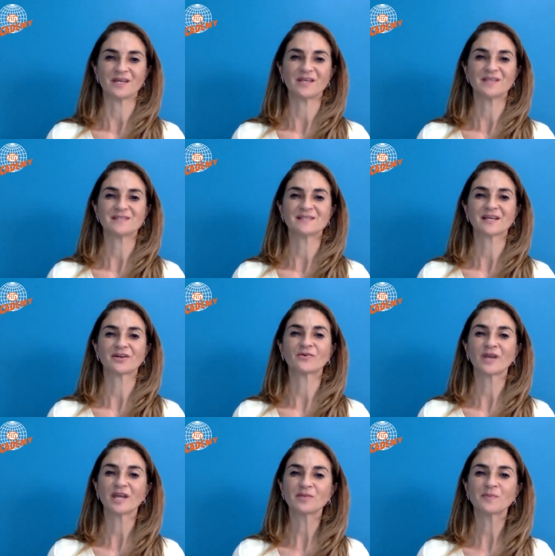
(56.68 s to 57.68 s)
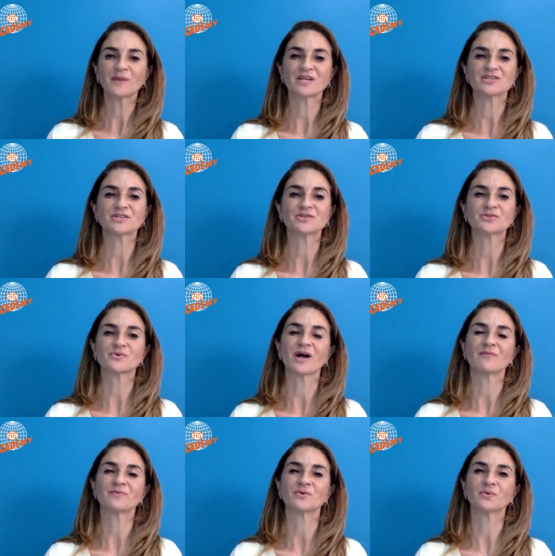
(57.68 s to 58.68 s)
It's a great pleasure to
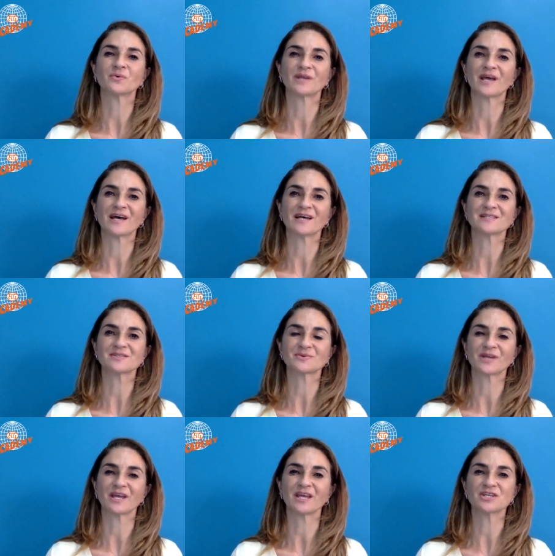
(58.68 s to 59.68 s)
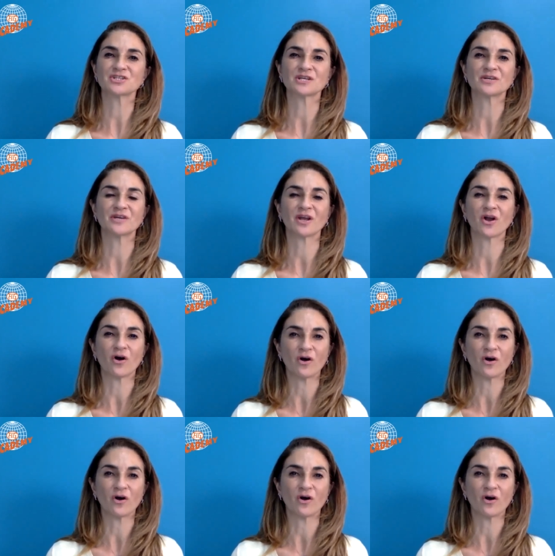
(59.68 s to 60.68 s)
have you with us today, sharing all